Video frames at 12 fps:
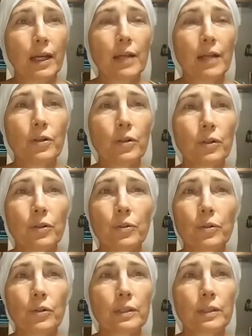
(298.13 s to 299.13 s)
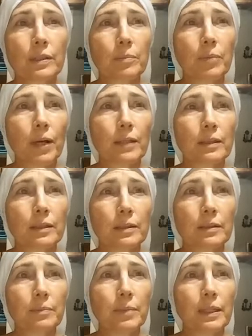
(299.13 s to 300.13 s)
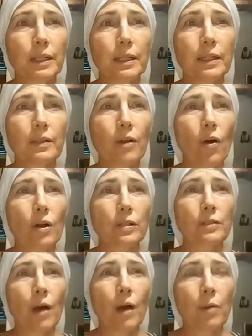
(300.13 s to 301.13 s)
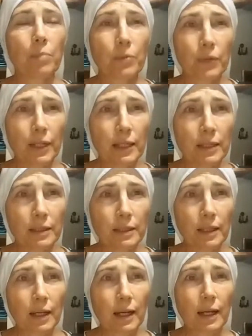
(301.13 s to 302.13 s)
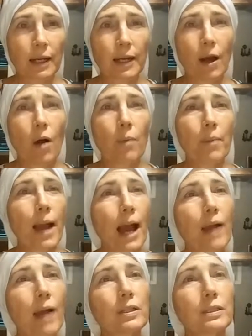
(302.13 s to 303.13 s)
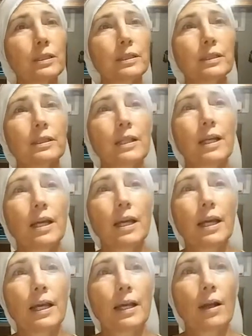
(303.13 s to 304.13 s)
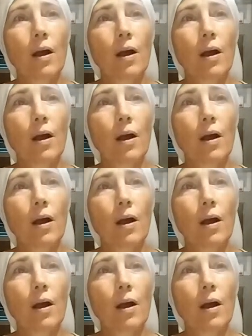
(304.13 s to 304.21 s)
in your Eucharistic presence, beginning in the hearts of all priests and all parishes and